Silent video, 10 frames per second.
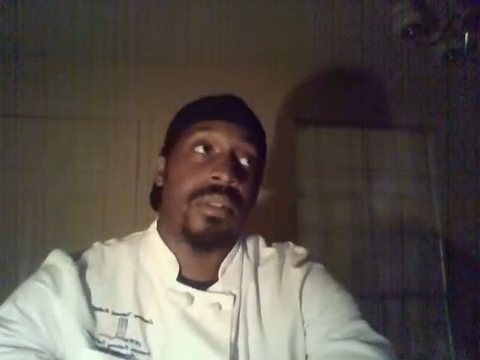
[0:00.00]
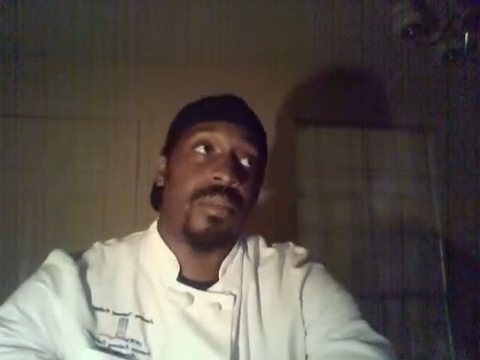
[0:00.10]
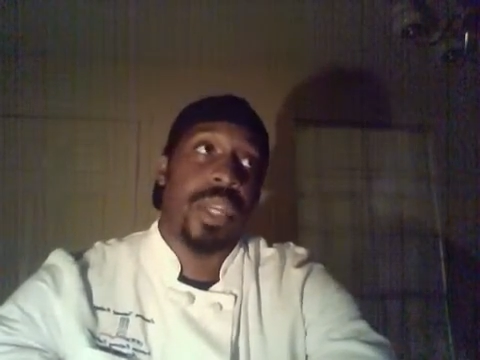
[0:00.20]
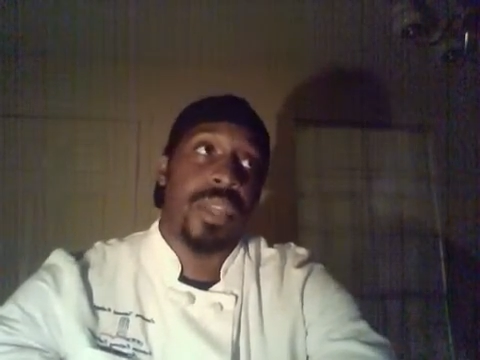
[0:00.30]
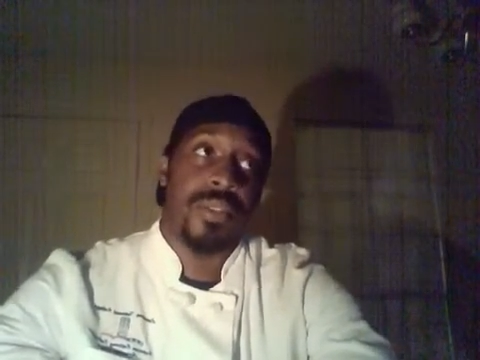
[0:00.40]

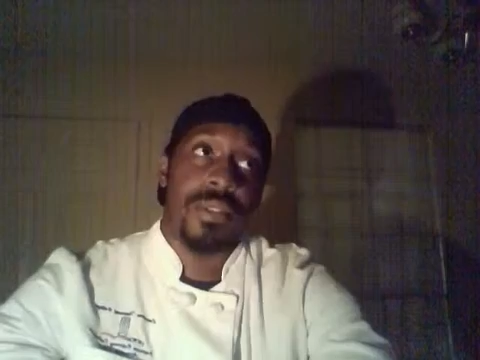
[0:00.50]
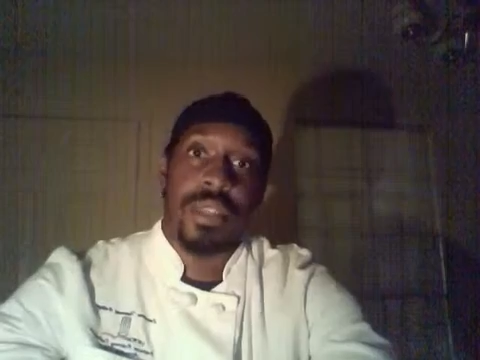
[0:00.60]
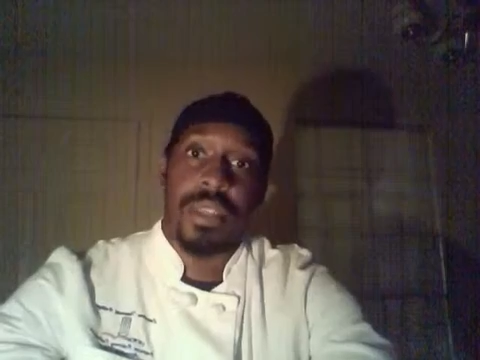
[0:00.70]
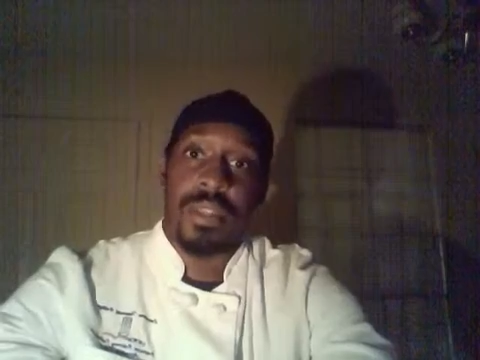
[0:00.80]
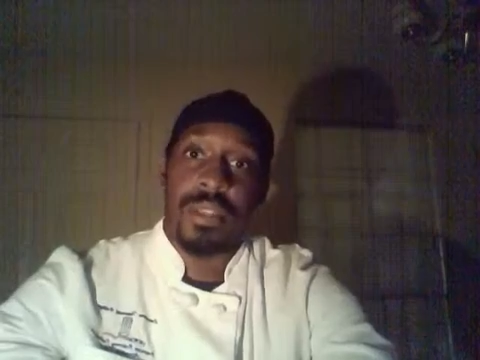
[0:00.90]
raised
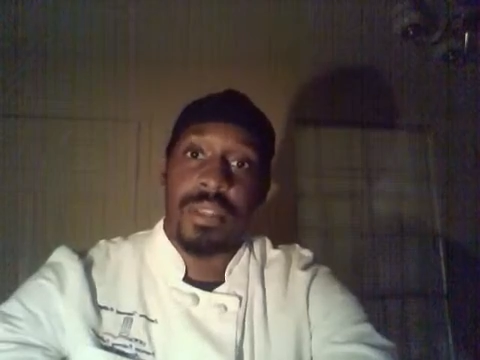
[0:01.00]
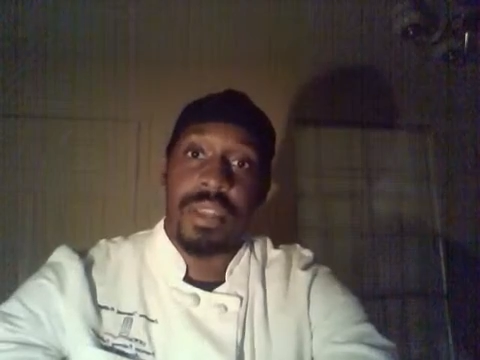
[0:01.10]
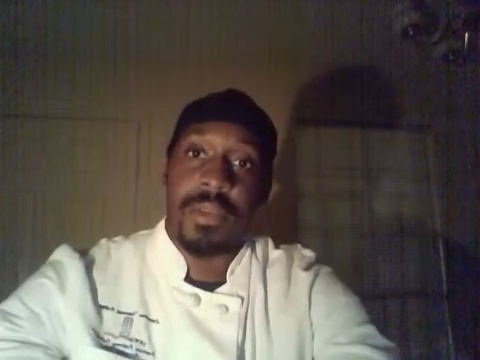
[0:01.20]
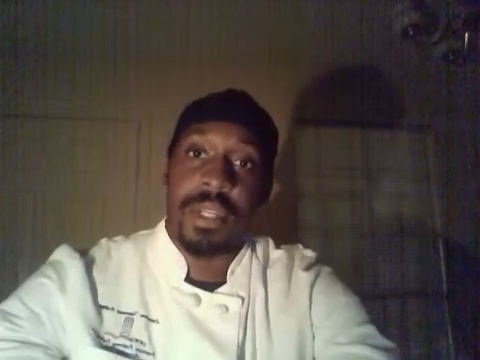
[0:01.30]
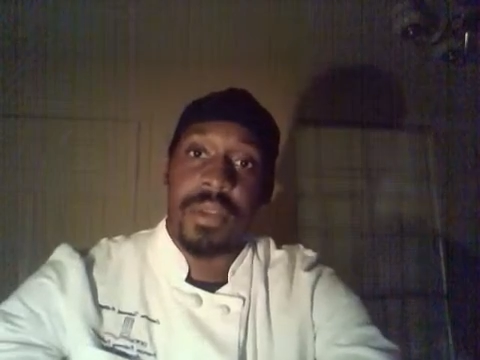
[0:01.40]
in
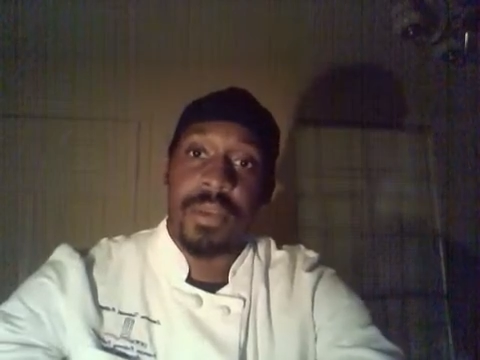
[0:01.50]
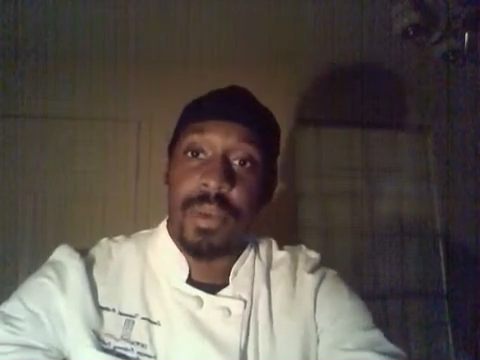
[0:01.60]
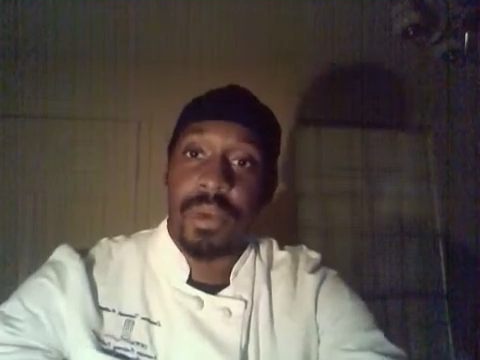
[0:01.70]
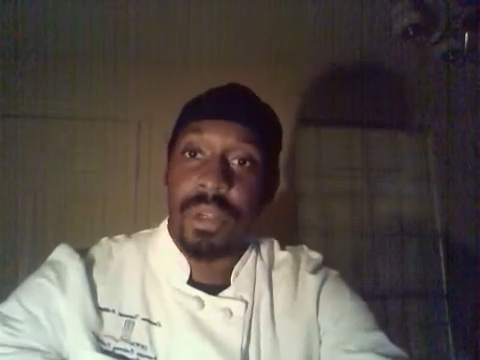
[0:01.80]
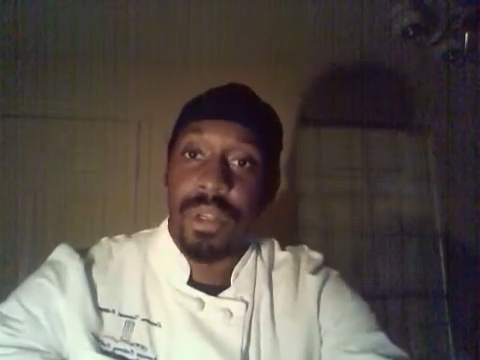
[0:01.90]
contaminated
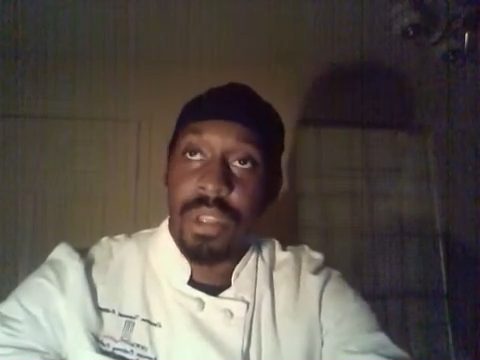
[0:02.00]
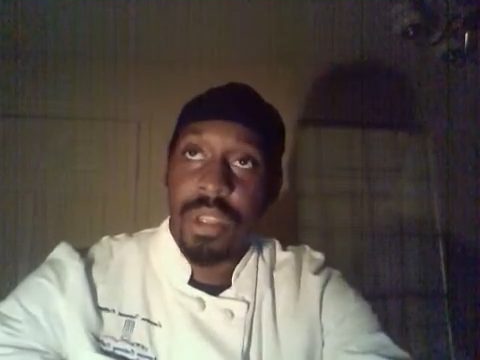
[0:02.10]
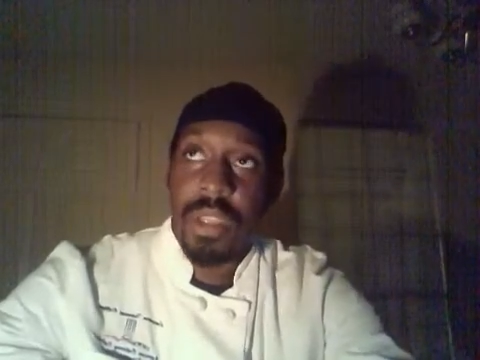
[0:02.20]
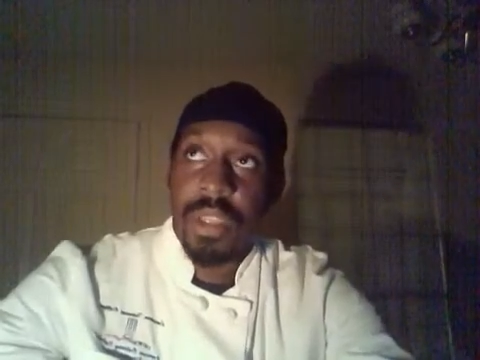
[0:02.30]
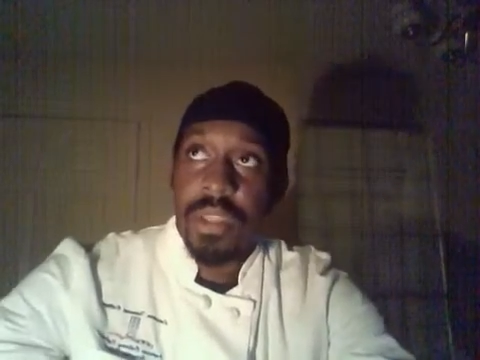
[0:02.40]
water.
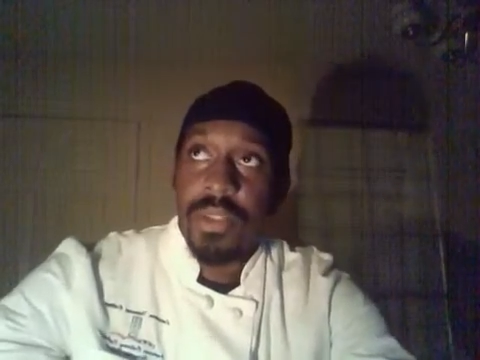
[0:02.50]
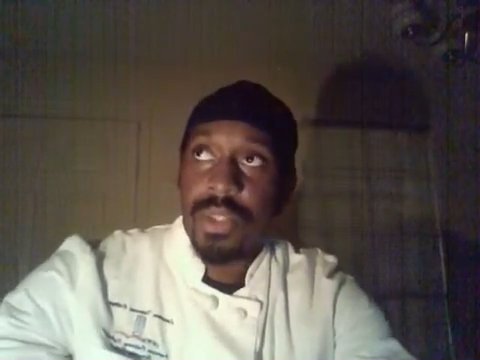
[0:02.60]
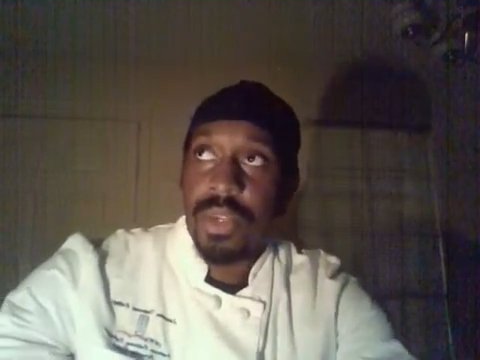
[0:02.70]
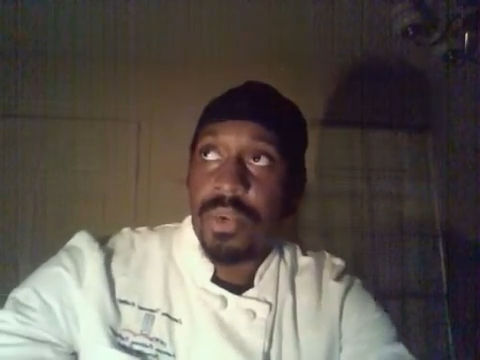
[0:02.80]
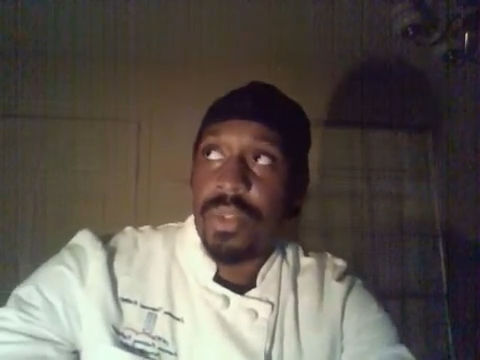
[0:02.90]

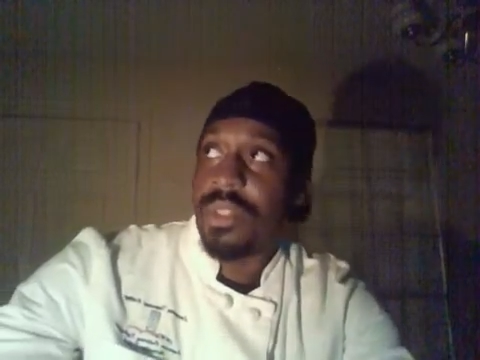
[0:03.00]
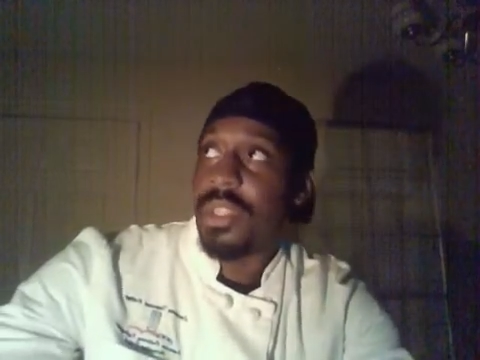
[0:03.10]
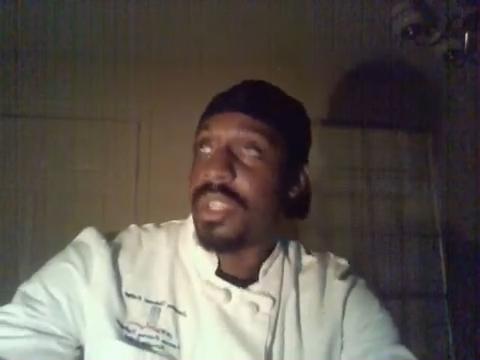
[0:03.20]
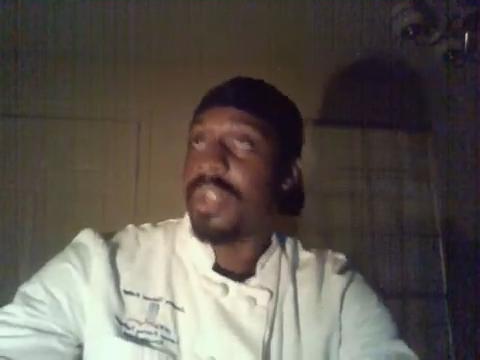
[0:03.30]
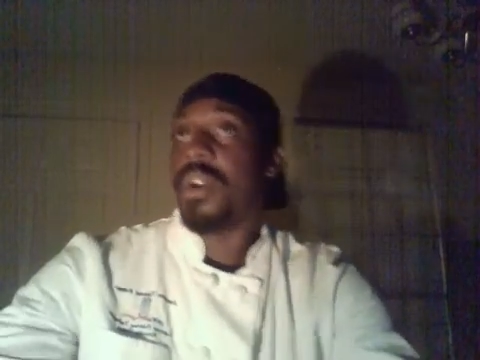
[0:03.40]
So let's
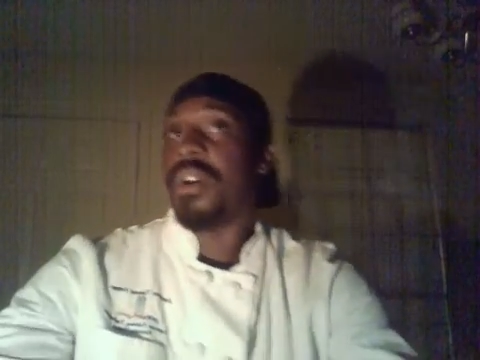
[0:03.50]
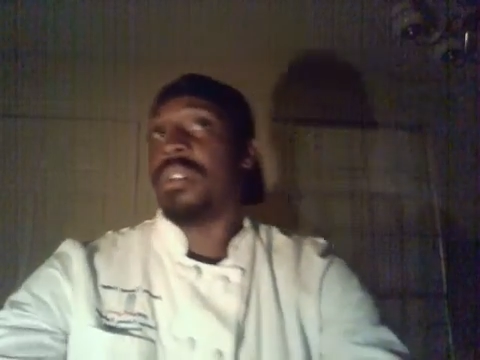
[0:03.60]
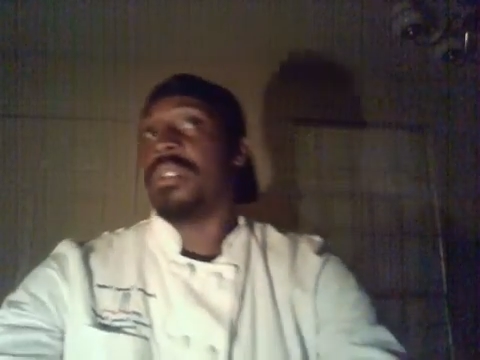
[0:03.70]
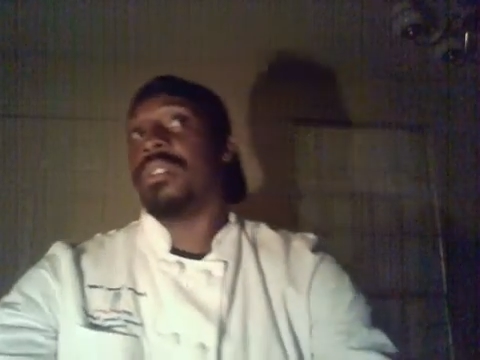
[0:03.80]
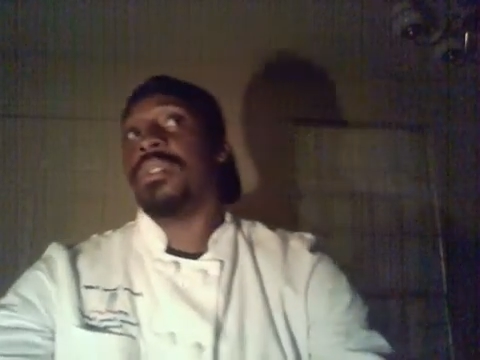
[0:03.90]
say they
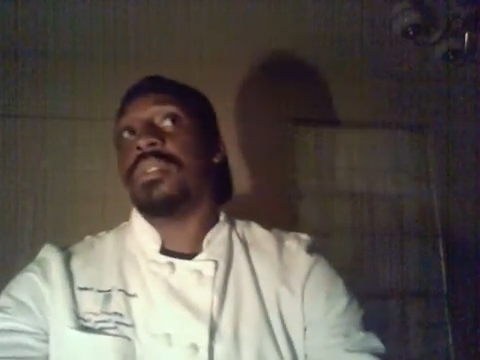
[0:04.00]
caught